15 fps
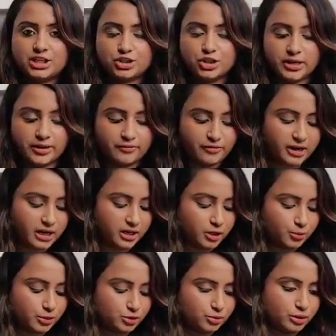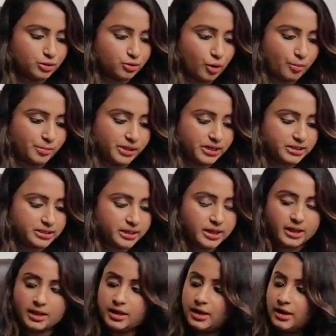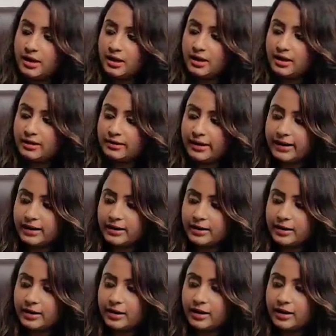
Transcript: each and every individual droplet, right?